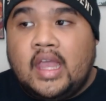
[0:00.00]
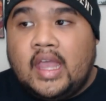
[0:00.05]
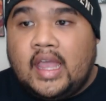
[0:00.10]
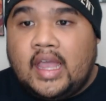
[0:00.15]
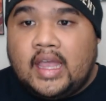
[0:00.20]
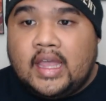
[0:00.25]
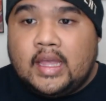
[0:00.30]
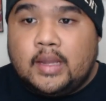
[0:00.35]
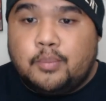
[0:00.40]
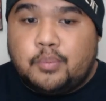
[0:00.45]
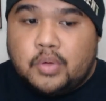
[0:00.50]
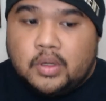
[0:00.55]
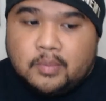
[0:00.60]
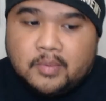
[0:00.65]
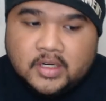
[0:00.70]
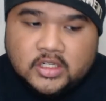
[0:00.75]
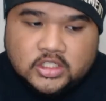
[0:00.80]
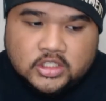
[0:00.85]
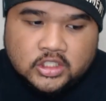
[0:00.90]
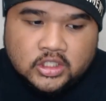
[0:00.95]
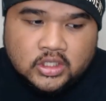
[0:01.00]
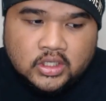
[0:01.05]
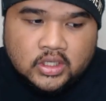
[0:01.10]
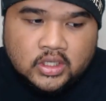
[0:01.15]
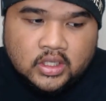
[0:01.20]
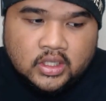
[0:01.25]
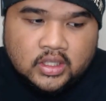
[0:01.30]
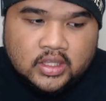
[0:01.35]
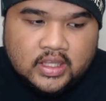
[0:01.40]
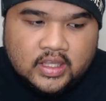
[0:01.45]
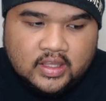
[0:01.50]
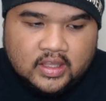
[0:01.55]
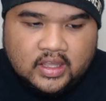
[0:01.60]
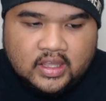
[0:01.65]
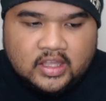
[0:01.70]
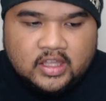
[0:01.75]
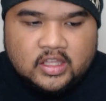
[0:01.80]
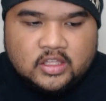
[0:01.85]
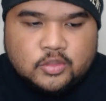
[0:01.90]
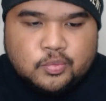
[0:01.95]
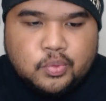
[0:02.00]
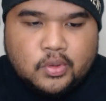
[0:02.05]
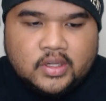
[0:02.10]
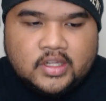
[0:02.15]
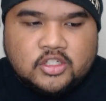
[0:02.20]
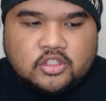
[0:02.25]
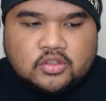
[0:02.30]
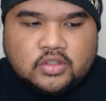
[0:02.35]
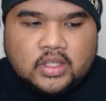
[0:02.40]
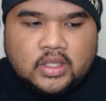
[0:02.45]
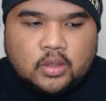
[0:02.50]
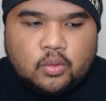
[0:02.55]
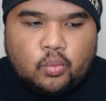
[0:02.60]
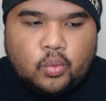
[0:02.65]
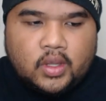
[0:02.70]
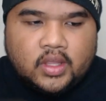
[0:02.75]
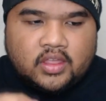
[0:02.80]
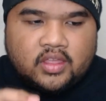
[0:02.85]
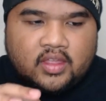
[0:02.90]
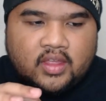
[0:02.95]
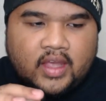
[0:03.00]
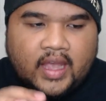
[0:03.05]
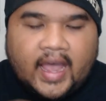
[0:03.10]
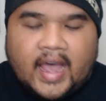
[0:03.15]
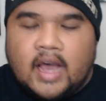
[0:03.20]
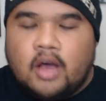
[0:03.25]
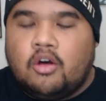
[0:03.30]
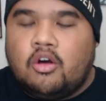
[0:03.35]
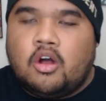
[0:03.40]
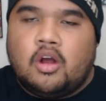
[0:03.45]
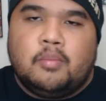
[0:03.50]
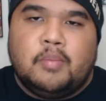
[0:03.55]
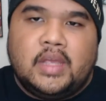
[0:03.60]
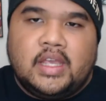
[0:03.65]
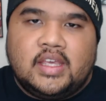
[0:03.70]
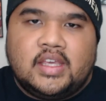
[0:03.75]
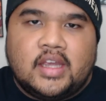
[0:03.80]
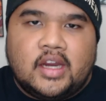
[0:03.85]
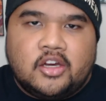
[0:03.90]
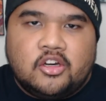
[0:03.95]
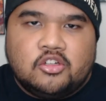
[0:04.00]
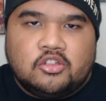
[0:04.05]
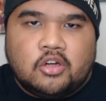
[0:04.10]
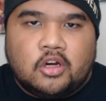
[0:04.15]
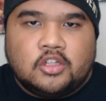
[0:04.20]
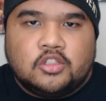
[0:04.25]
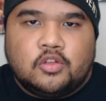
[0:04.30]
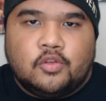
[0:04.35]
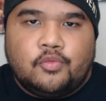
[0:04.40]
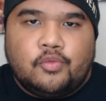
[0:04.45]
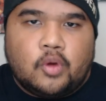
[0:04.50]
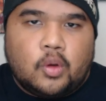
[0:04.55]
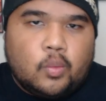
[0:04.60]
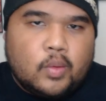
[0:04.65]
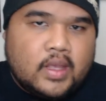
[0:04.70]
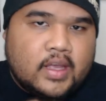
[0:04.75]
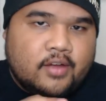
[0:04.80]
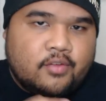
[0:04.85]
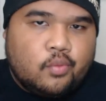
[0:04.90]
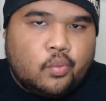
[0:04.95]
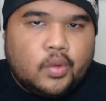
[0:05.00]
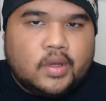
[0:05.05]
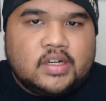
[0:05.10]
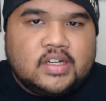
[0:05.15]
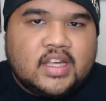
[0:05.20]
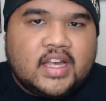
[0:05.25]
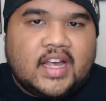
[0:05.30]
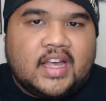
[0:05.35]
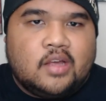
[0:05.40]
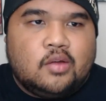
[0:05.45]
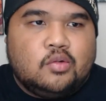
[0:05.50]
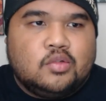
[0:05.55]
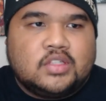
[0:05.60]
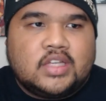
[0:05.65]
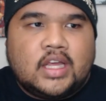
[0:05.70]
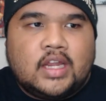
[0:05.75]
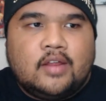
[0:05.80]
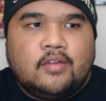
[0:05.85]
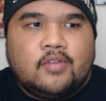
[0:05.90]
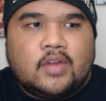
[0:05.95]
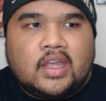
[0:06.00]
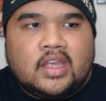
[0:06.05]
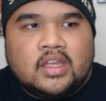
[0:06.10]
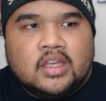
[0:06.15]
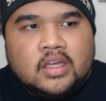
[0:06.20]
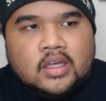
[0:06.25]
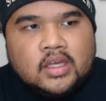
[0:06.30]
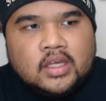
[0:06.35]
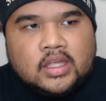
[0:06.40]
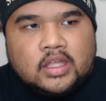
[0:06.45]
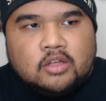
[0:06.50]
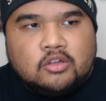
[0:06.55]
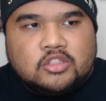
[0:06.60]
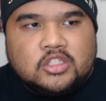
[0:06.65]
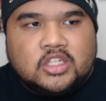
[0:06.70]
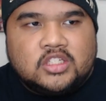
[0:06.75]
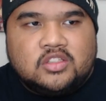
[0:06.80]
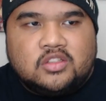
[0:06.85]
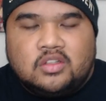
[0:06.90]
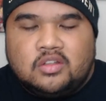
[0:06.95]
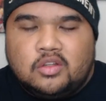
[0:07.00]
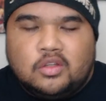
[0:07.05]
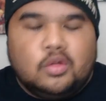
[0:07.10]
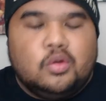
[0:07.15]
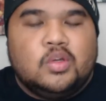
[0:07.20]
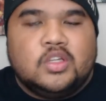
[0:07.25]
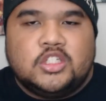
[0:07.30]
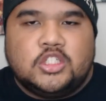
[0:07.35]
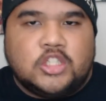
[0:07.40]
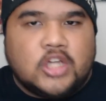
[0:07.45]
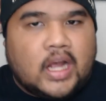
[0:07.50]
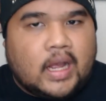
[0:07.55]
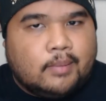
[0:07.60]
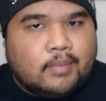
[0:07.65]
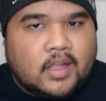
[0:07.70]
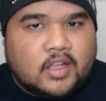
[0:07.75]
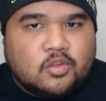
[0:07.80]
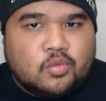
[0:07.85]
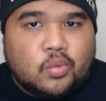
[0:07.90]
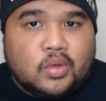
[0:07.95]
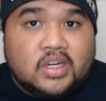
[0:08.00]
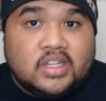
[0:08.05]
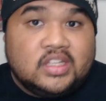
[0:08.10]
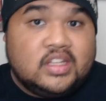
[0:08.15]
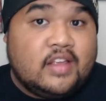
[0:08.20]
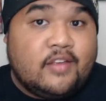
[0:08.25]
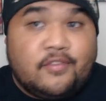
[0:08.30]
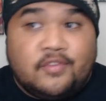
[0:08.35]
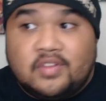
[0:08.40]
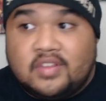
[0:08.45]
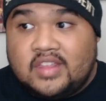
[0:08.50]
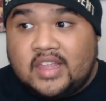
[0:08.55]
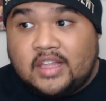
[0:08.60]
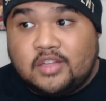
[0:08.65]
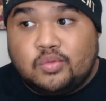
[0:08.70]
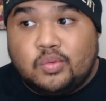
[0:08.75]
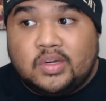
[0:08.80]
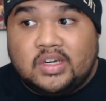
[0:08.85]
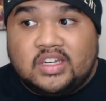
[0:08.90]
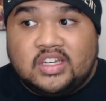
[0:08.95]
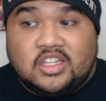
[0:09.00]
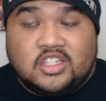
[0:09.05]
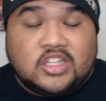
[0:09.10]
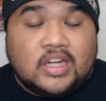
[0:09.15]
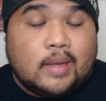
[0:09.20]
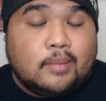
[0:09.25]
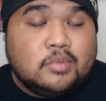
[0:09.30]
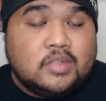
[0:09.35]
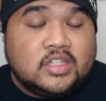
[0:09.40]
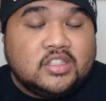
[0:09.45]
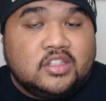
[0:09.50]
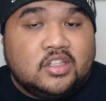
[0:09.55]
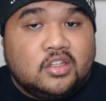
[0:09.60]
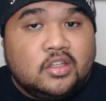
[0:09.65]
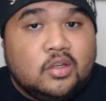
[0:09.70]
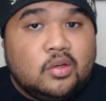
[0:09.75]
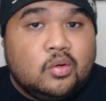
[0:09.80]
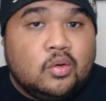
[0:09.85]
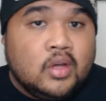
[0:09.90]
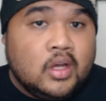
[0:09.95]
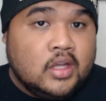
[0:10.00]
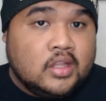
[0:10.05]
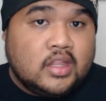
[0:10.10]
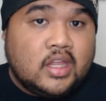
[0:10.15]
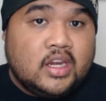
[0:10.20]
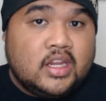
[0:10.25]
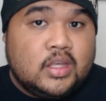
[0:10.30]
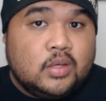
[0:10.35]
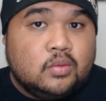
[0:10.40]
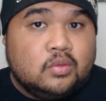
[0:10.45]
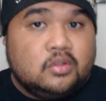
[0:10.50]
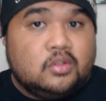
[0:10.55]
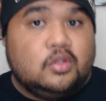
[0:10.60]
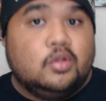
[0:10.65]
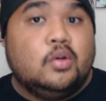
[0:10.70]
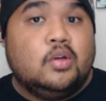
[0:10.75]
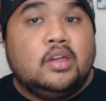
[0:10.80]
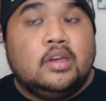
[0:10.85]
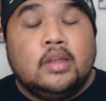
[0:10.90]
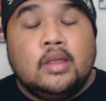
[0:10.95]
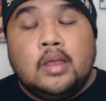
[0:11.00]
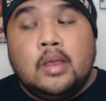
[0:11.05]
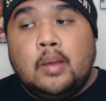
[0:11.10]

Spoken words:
And pretty much, it's pretty interesting with how our main characters are so far. We have one guy who's kind of like, he'll just do his job. If that's what the job says to do, then he will do it.